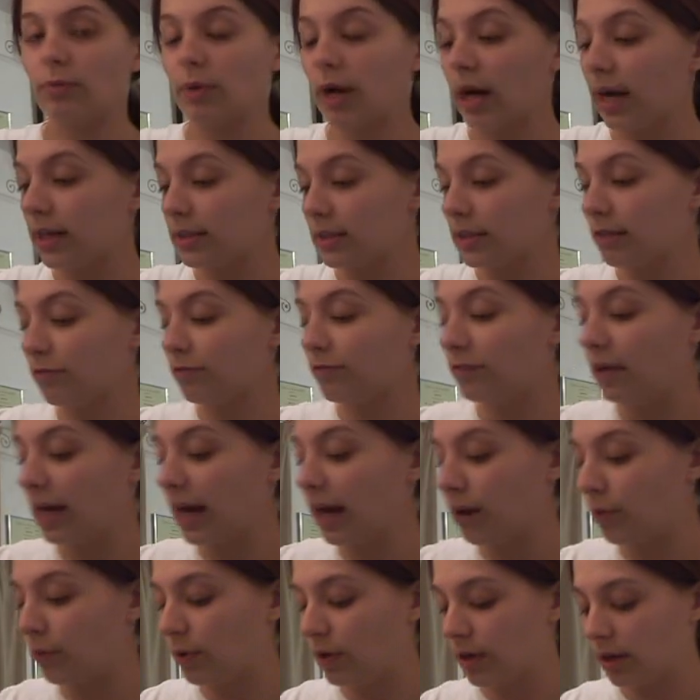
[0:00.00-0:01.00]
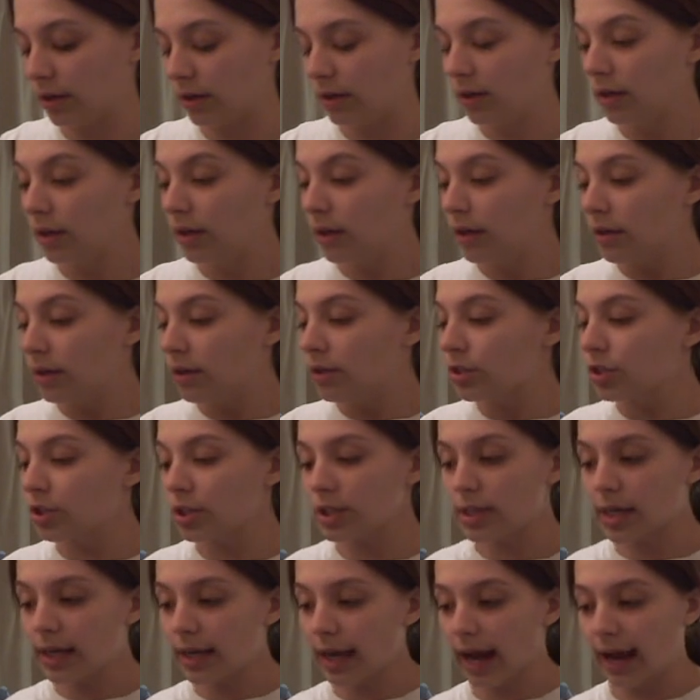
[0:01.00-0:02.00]
We're adding flour.
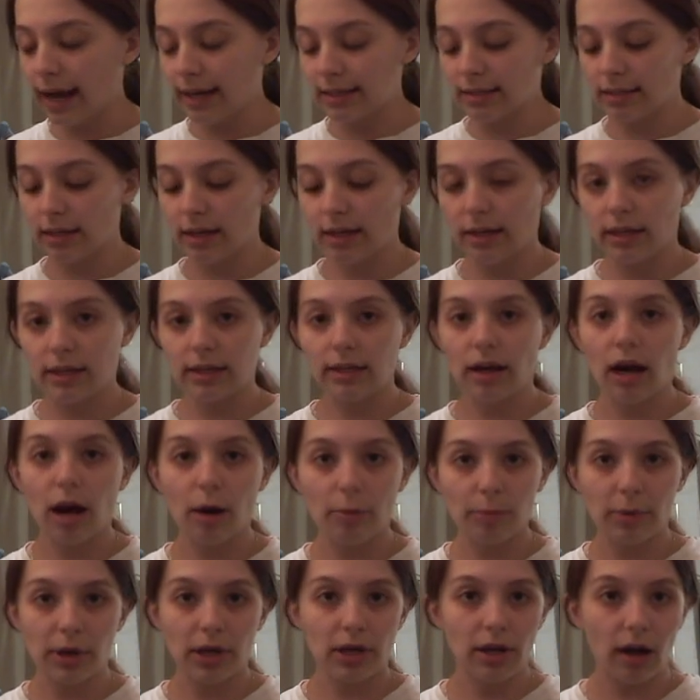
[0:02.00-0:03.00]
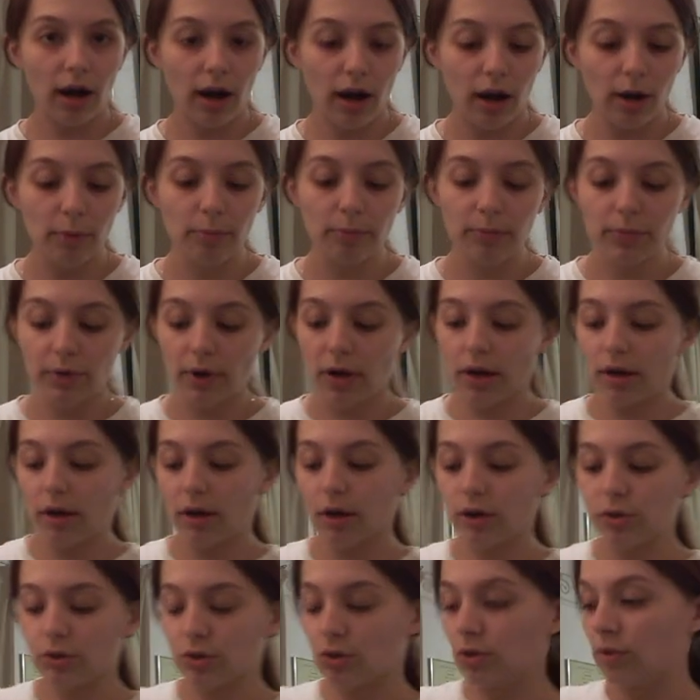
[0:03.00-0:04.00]
She's like adding like cup by cup. I
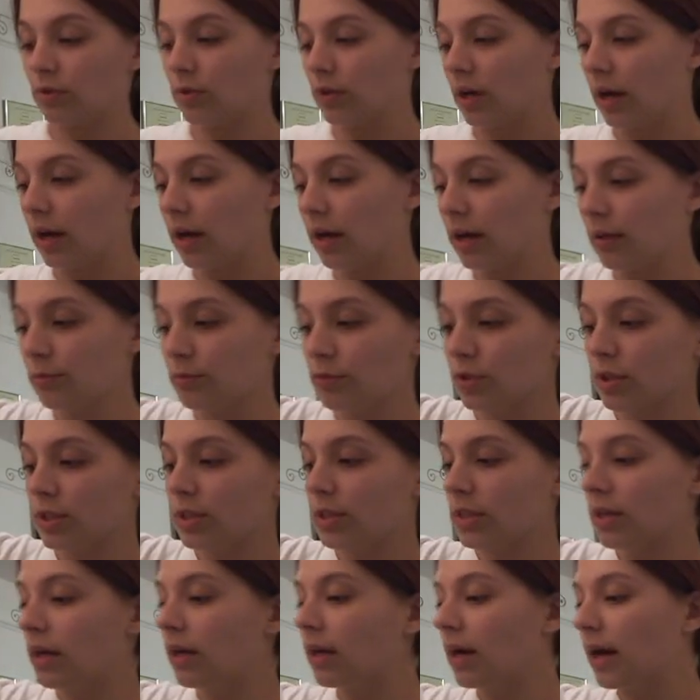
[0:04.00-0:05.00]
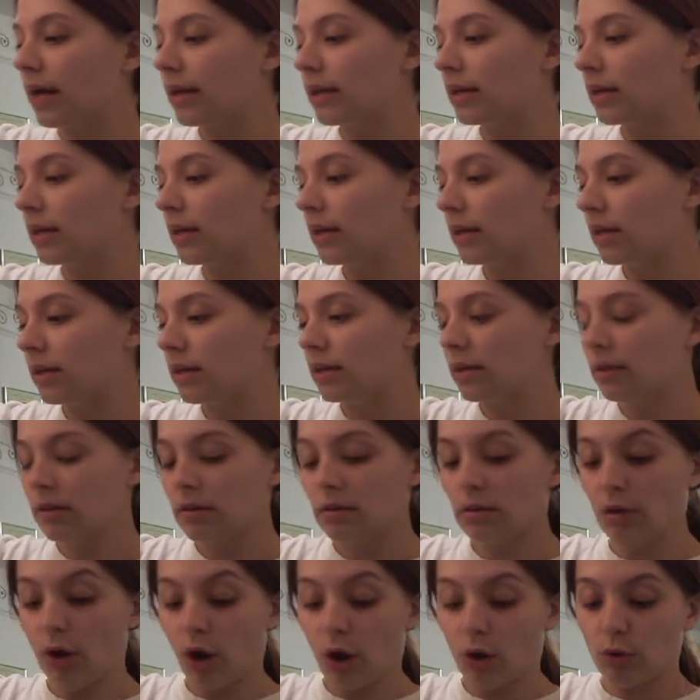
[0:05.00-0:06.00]
can't do that. I'm just adding,
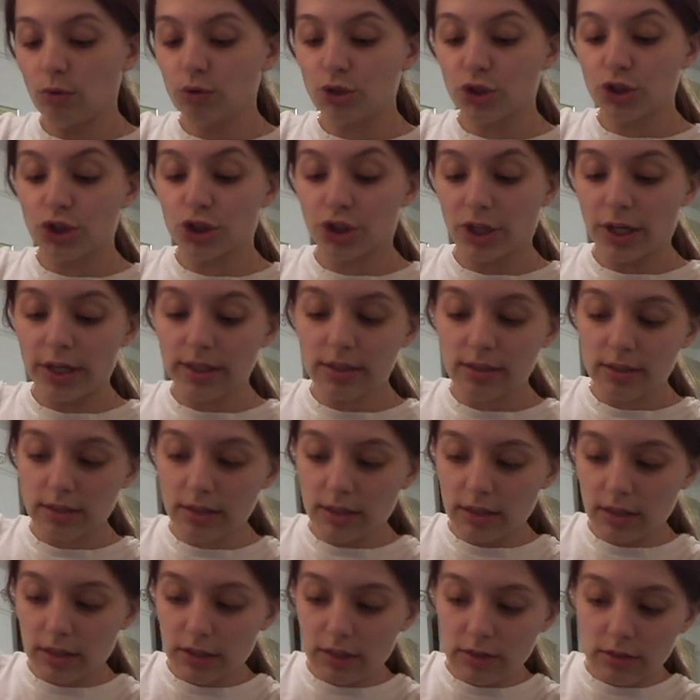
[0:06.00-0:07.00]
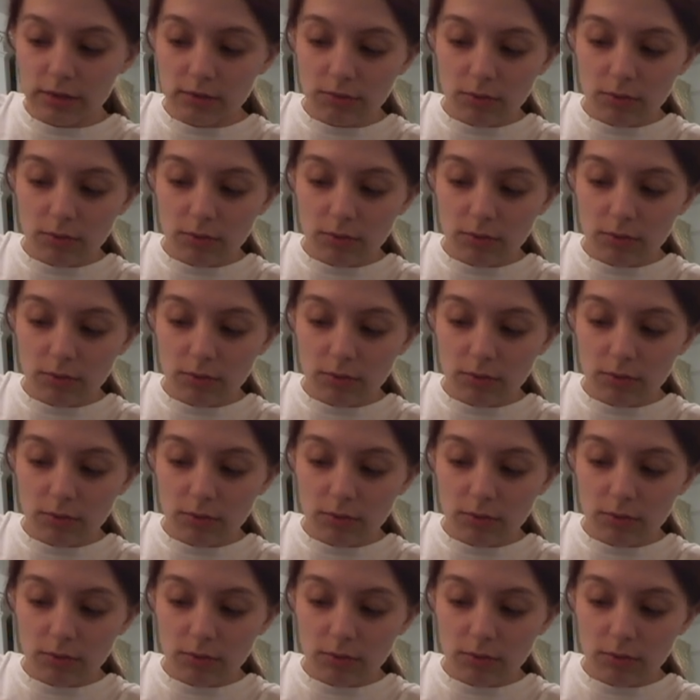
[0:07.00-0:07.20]
oh shit, nearly.